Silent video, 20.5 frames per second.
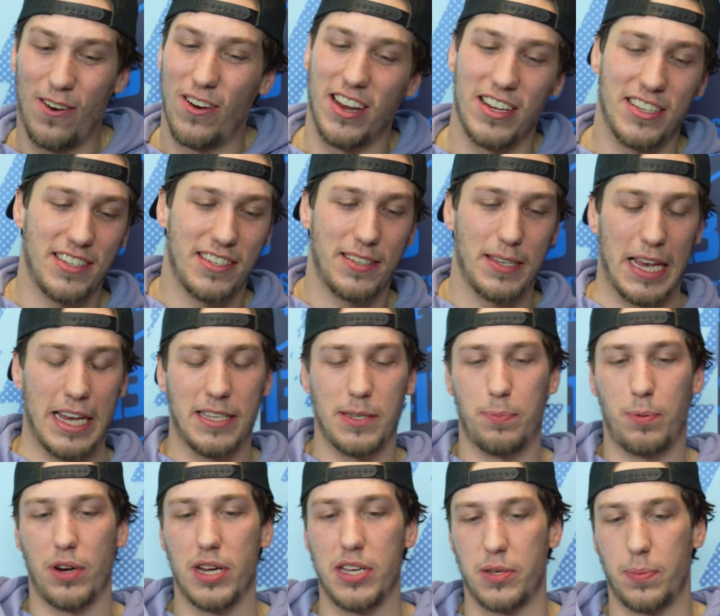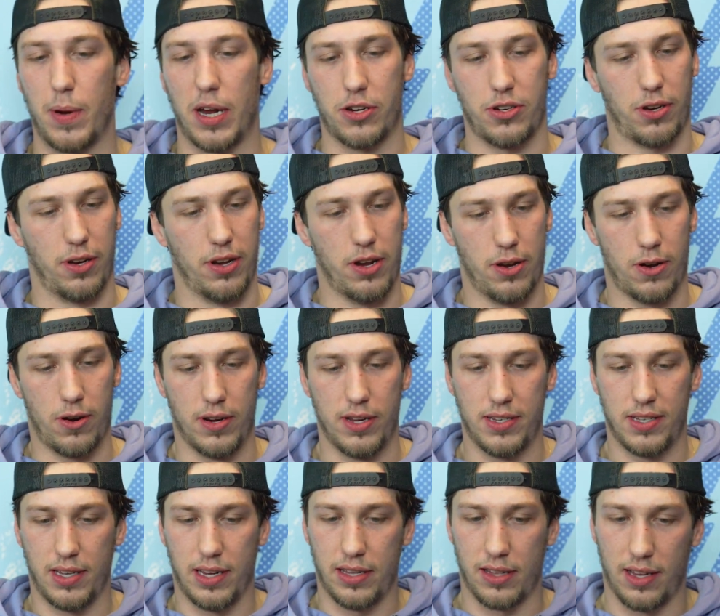It's pretty special.
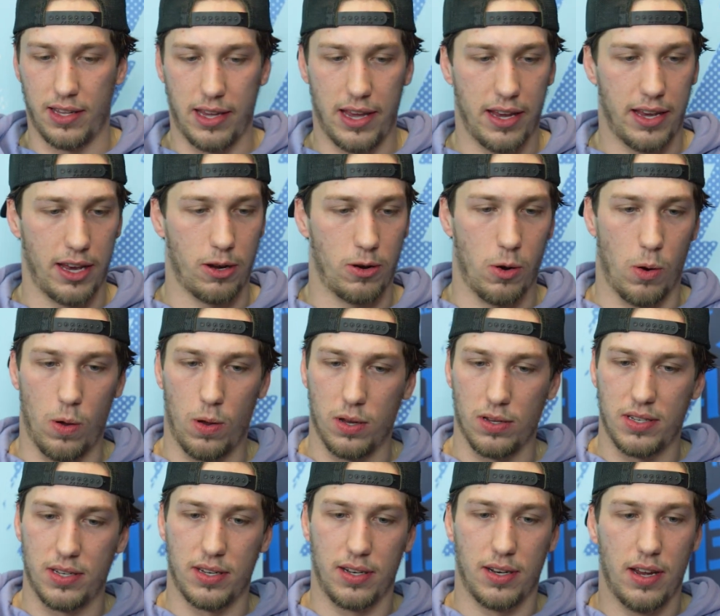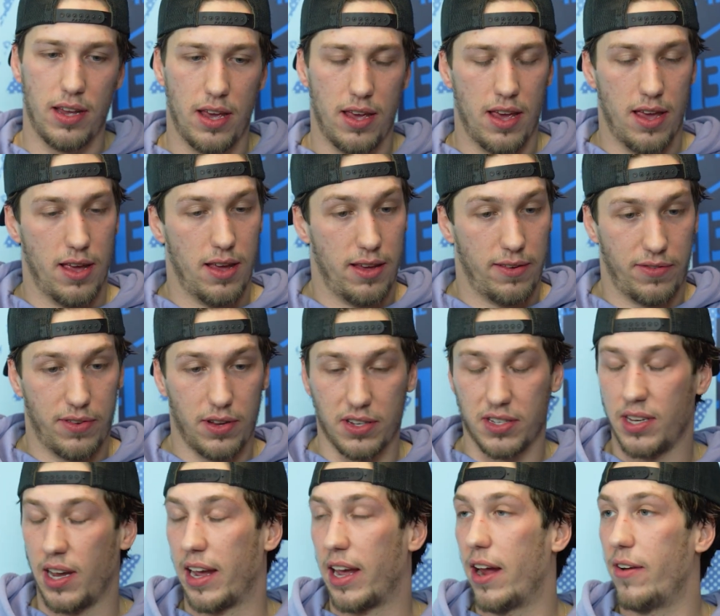He's leading the league in goals, and
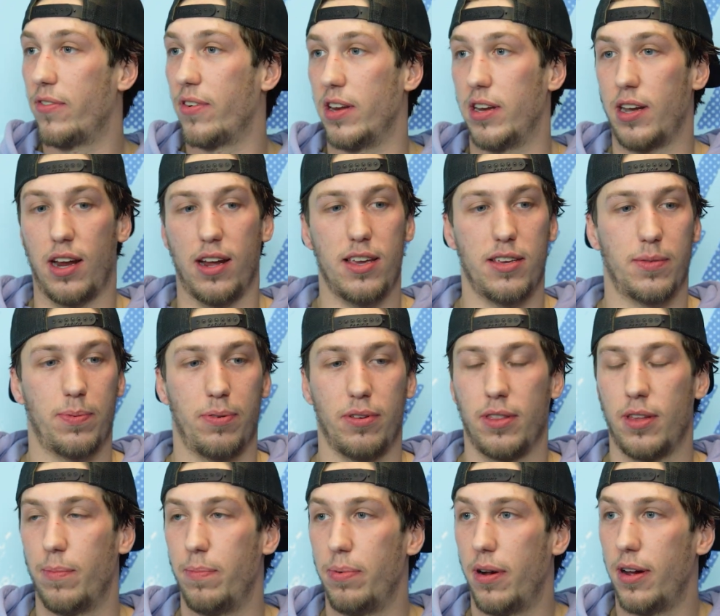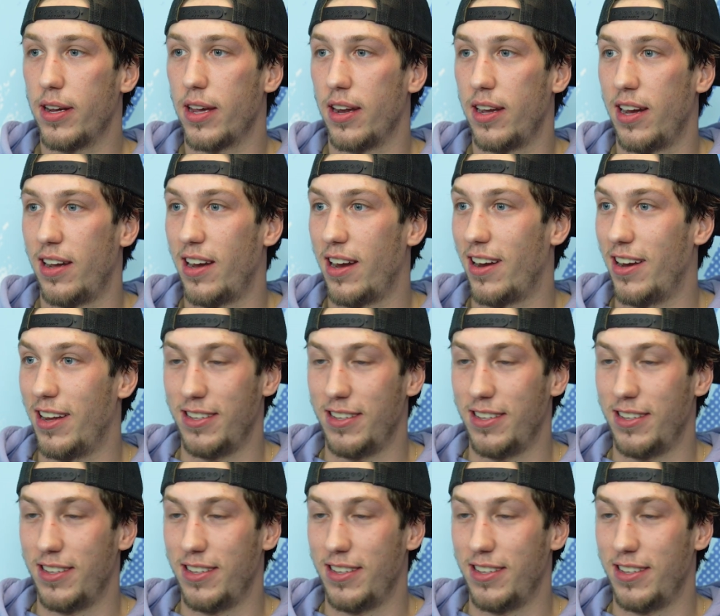feels like every night he's putting the puck in the net.